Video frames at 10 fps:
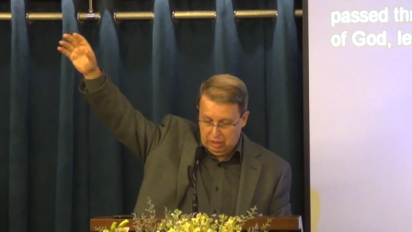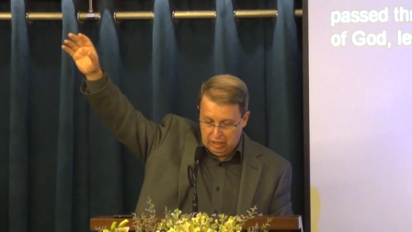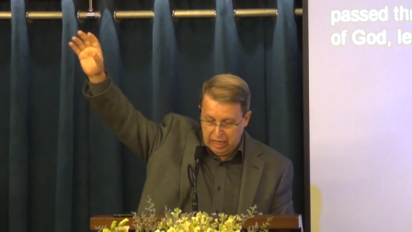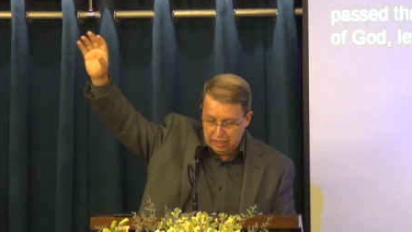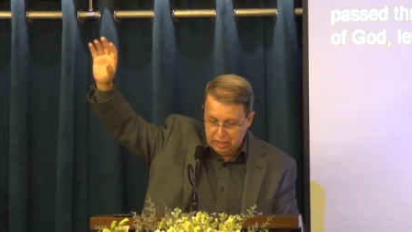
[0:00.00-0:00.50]

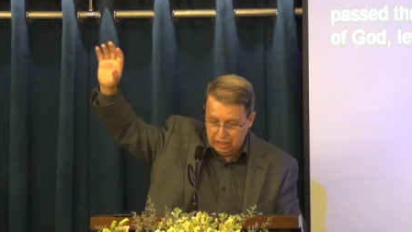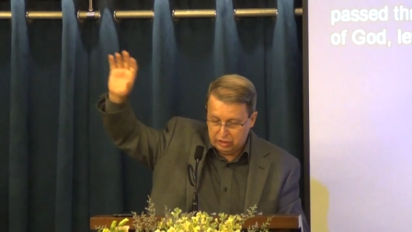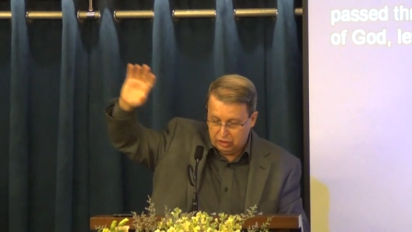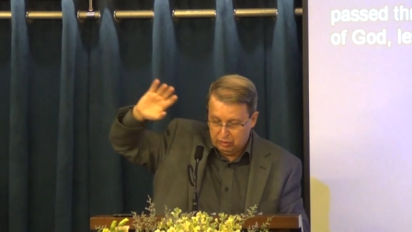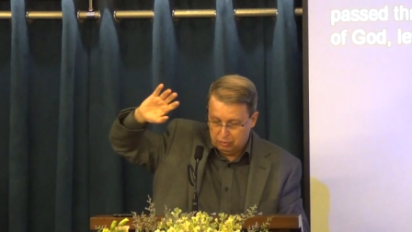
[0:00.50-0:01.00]
and he
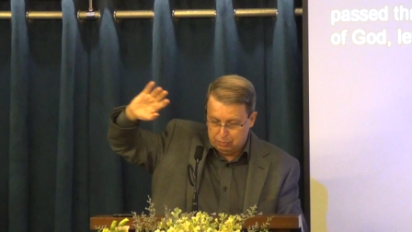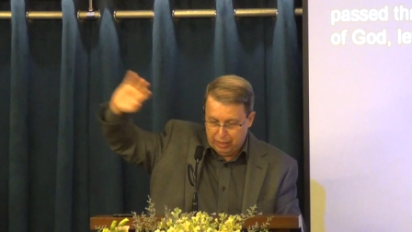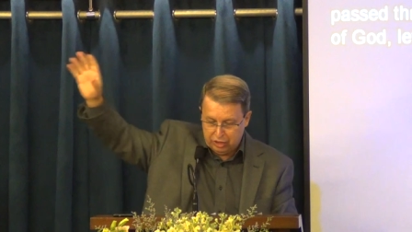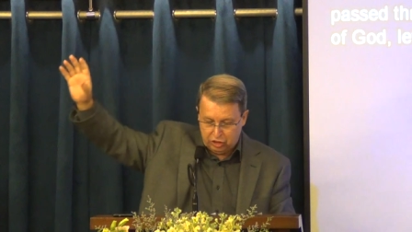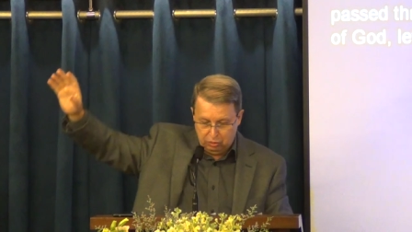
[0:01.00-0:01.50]
is
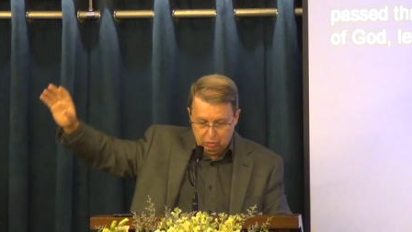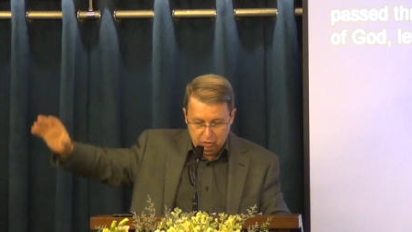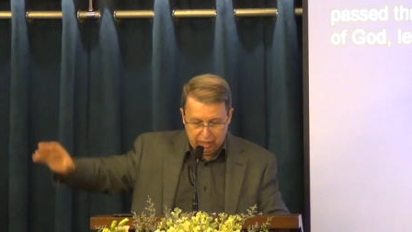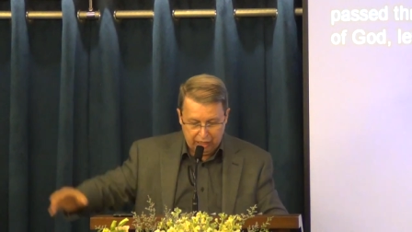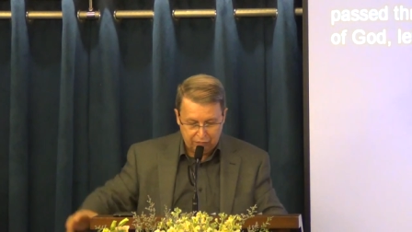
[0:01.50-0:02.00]
passed
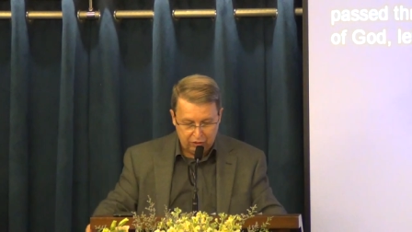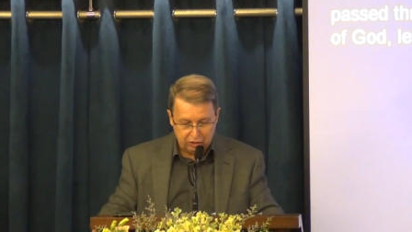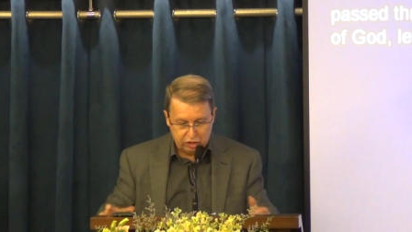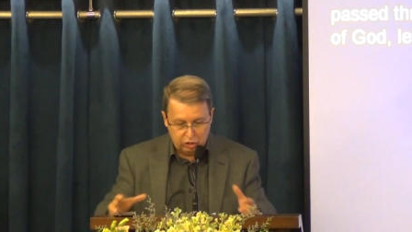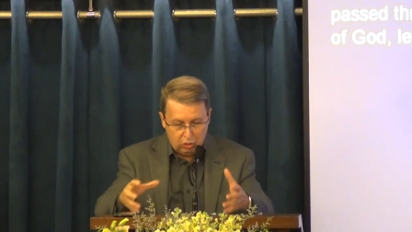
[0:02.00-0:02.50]
through
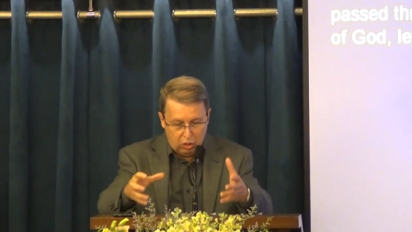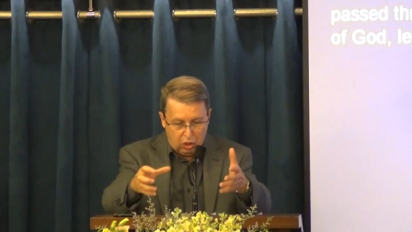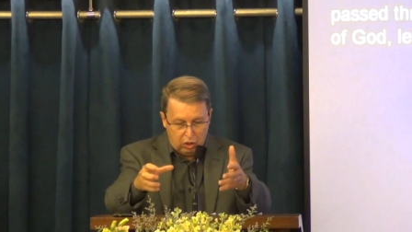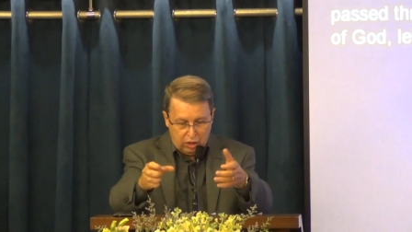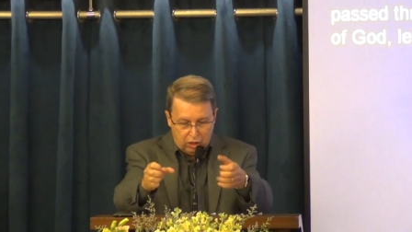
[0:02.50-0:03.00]
heaven. So
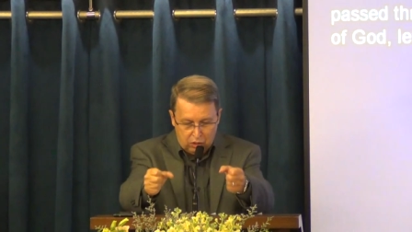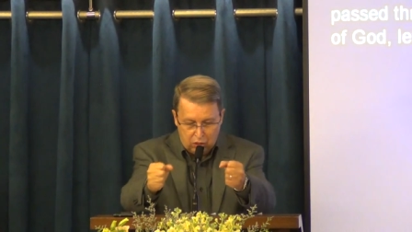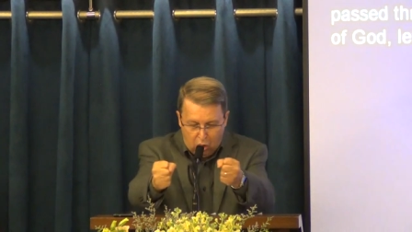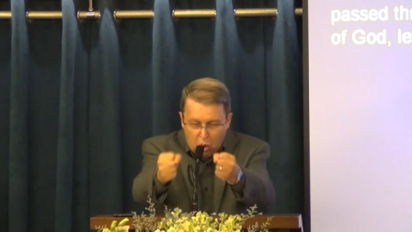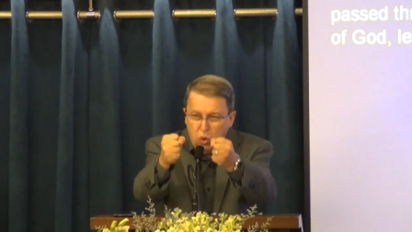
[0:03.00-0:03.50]

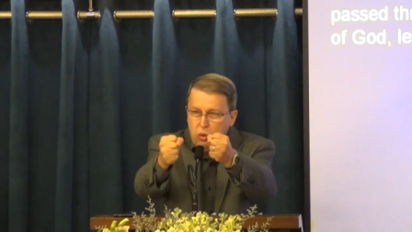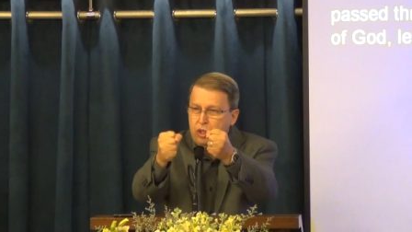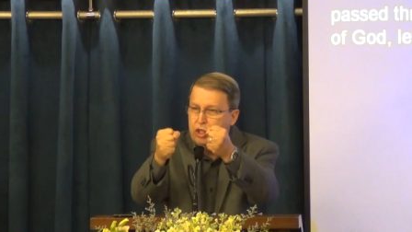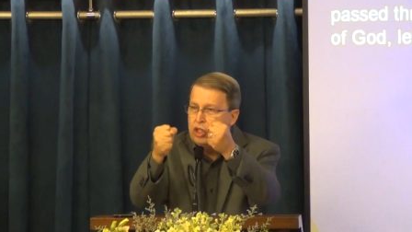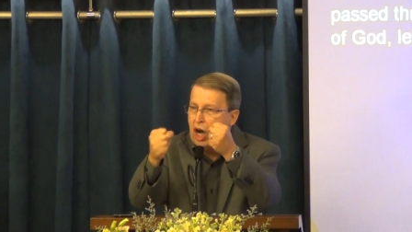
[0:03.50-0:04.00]

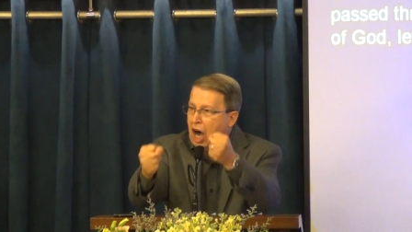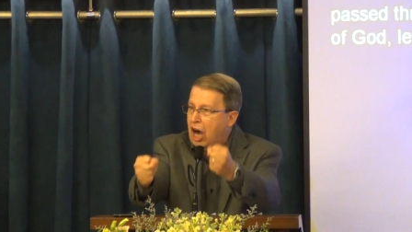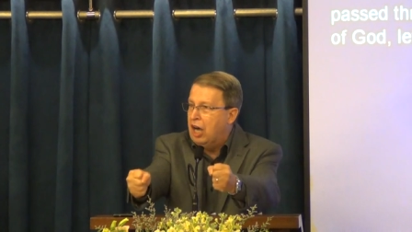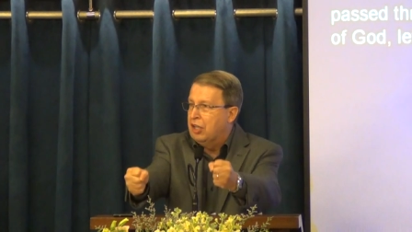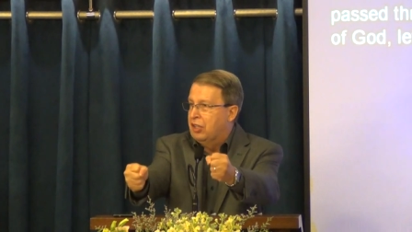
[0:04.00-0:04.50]
hold
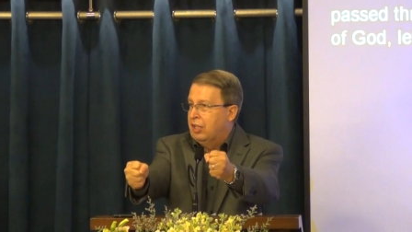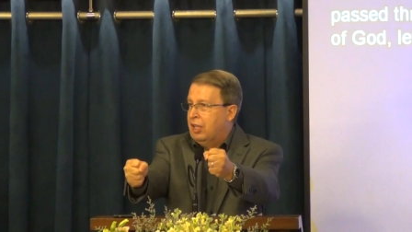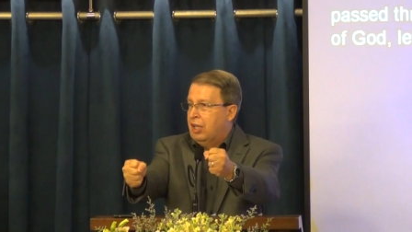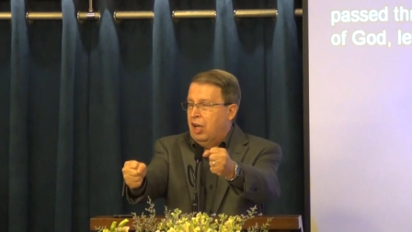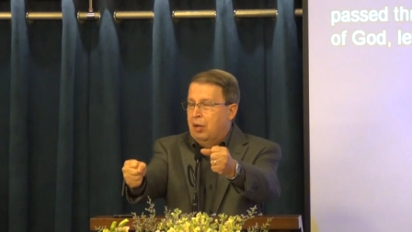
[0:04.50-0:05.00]
on.
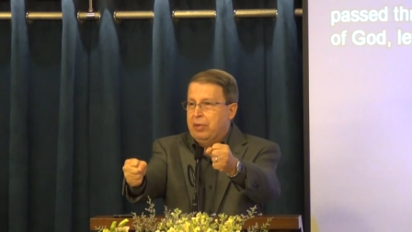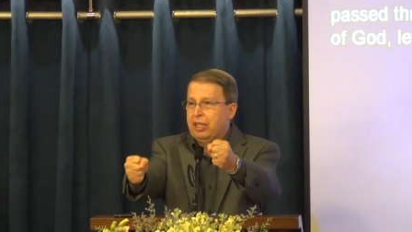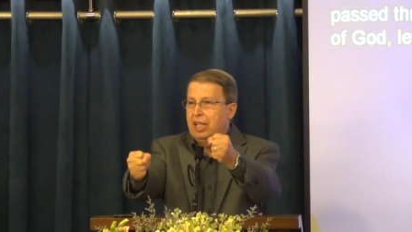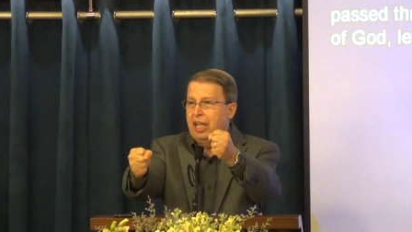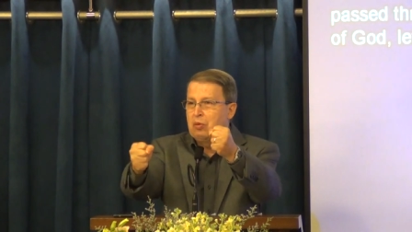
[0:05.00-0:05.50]
A
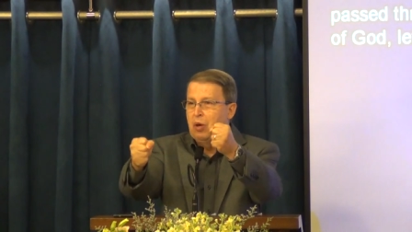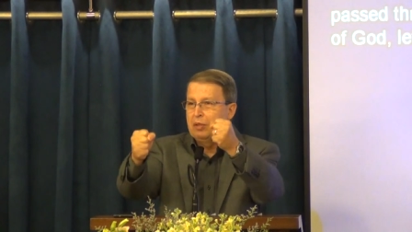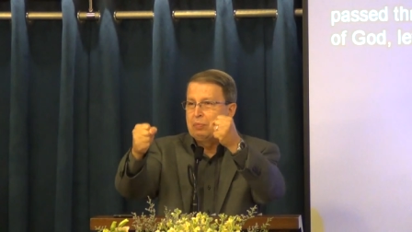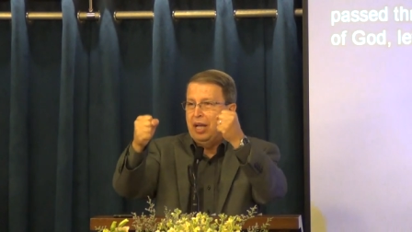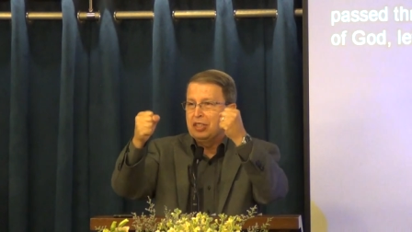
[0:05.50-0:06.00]
bit like
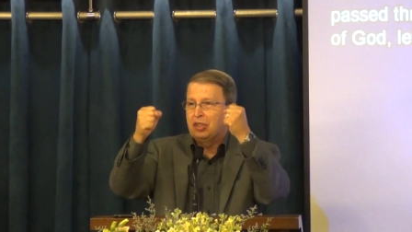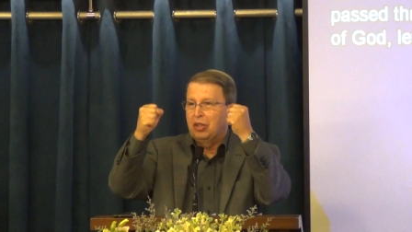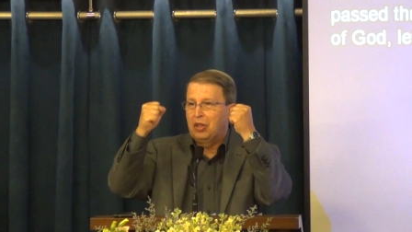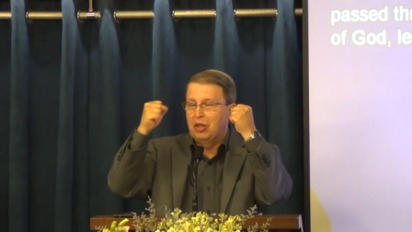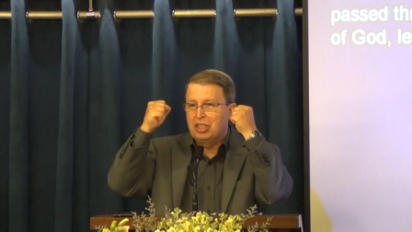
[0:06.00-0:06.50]
what
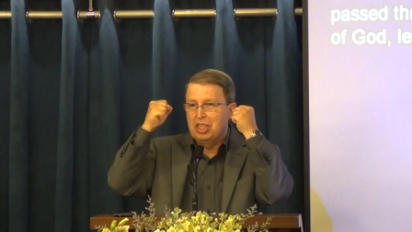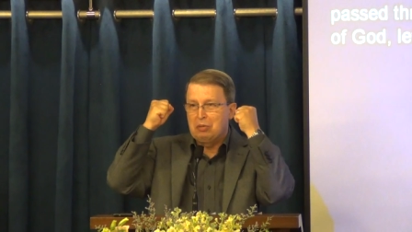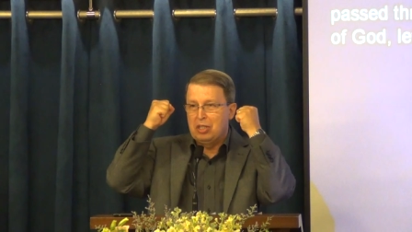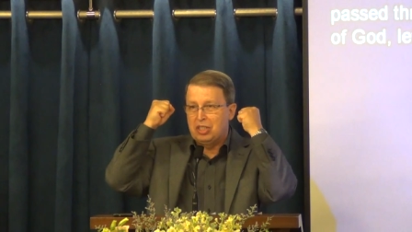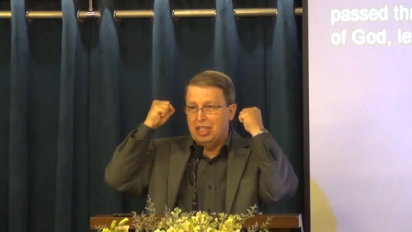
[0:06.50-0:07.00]
Pastor
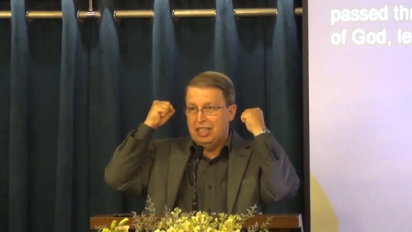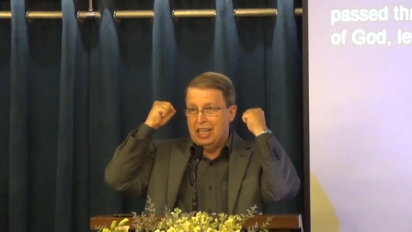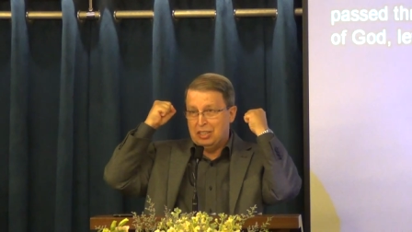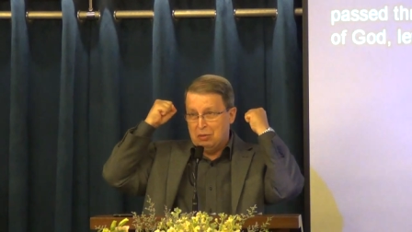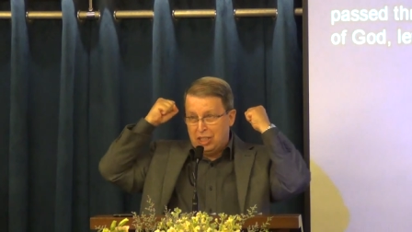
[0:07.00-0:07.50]
Curtis was saying
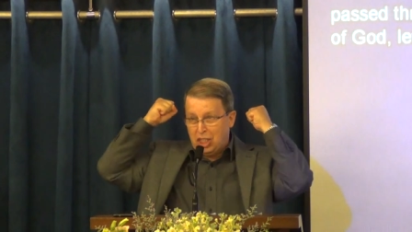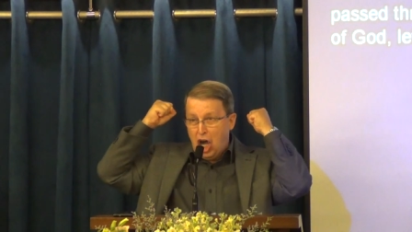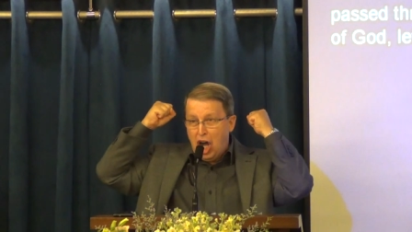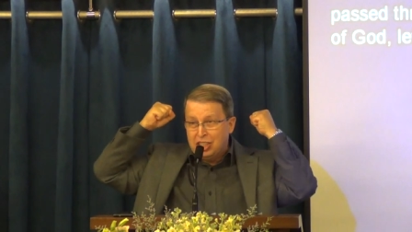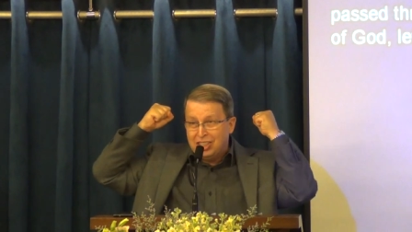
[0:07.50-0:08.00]
last week,
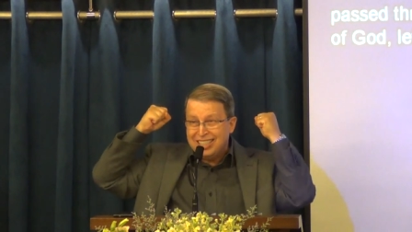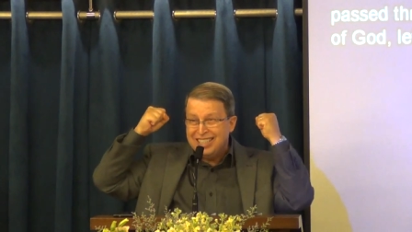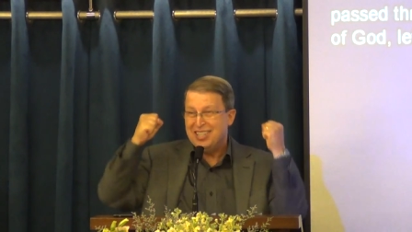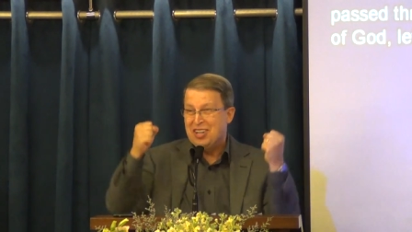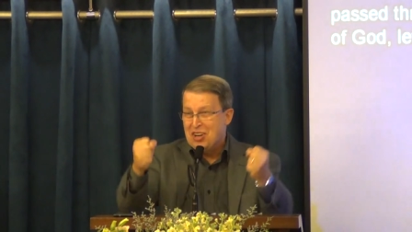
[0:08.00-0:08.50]

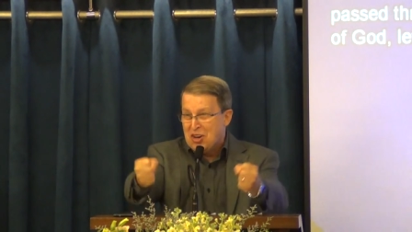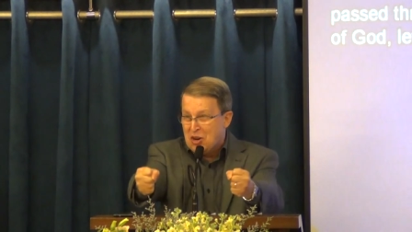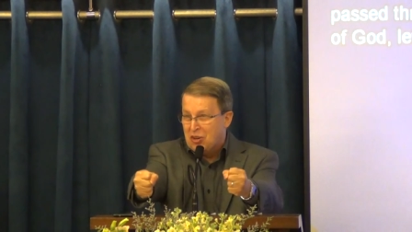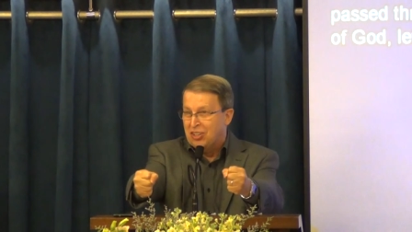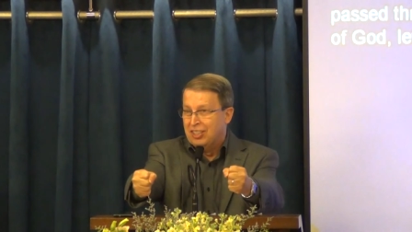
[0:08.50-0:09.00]

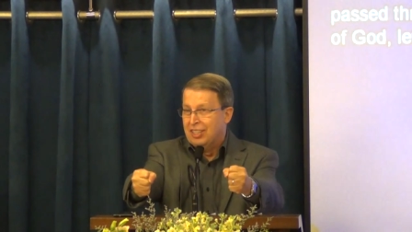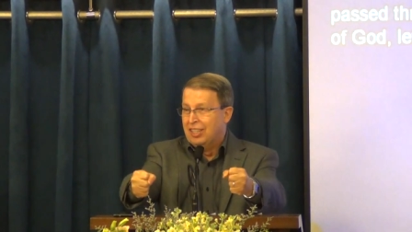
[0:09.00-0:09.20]
continue.